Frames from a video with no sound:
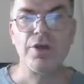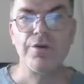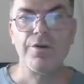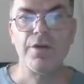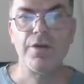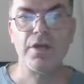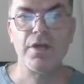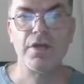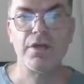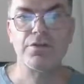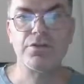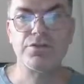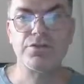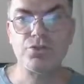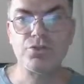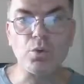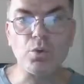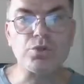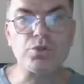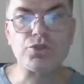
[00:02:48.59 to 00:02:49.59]
uh, the
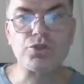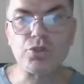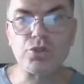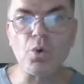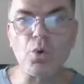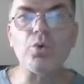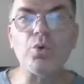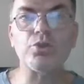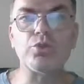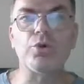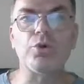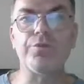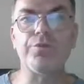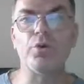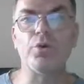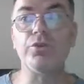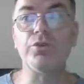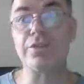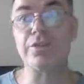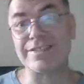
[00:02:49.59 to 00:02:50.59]
source code of
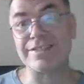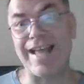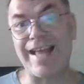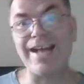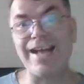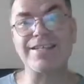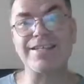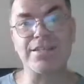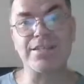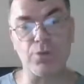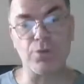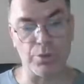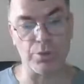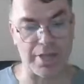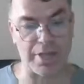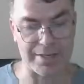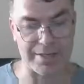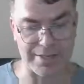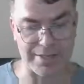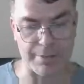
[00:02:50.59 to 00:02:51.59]
all the slides and all the
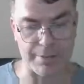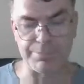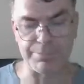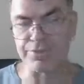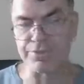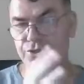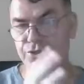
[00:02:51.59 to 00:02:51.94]
examples.